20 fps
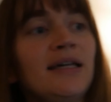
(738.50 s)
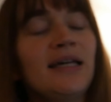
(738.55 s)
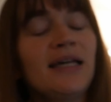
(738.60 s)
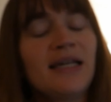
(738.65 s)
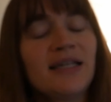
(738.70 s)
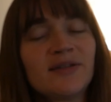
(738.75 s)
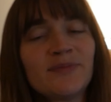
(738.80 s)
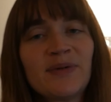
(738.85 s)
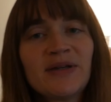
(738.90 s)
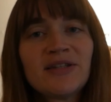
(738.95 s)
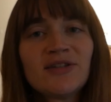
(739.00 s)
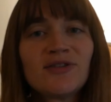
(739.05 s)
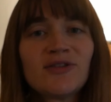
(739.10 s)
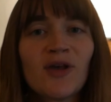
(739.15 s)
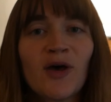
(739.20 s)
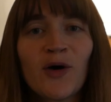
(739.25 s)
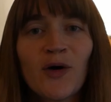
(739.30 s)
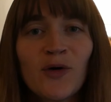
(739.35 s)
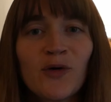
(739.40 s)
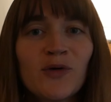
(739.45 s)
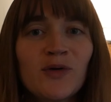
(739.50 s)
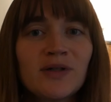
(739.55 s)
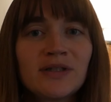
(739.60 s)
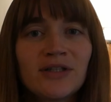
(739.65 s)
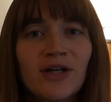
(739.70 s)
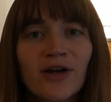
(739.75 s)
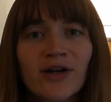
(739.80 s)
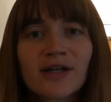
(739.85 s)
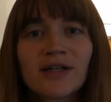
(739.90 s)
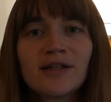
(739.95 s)
It's been so
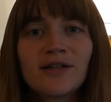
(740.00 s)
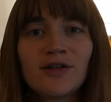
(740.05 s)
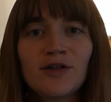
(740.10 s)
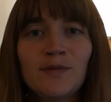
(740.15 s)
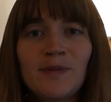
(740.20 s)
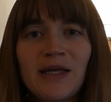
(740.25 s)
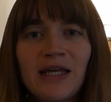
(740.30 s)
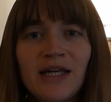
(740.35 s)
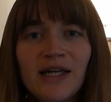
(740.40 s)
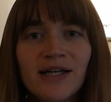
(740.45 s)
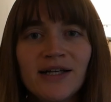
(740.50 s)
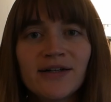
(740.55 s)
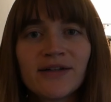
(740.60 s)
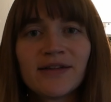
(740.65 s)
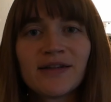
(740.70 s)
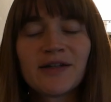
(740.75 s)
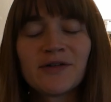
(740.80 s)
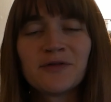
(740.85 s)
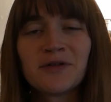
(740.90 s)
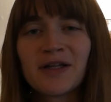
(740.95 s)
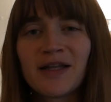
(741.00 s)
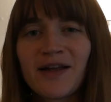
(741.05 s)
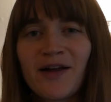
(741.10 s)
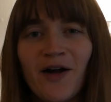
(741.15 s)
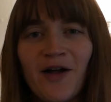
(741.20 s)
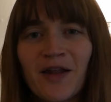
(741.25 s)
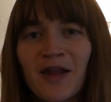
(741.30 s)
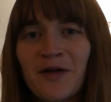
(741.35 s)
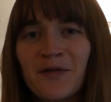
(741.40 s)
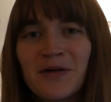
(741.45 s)
dark and gloomy here that really
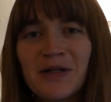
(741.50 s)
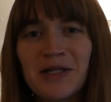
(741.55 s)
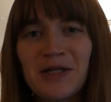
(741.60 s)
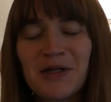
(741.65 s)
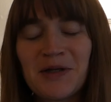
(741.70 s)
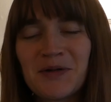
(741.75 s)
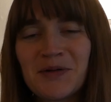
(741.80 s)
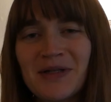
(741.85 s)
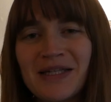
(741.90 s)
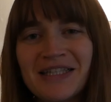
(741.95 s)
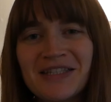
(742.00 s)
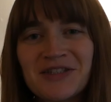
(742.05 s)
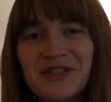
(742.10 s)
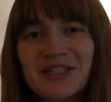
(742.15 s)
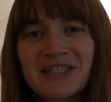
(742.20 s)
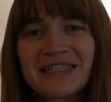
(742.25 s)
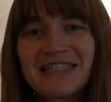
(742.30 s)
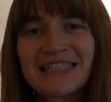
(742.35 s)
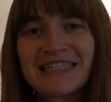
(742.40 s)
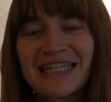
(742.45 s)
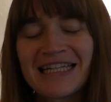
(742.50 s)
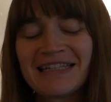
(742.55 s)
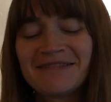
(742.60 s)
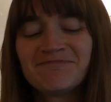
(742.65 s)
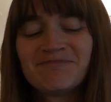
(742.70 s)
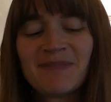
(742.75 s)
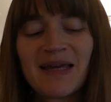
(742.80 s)
all I want to do is just sit,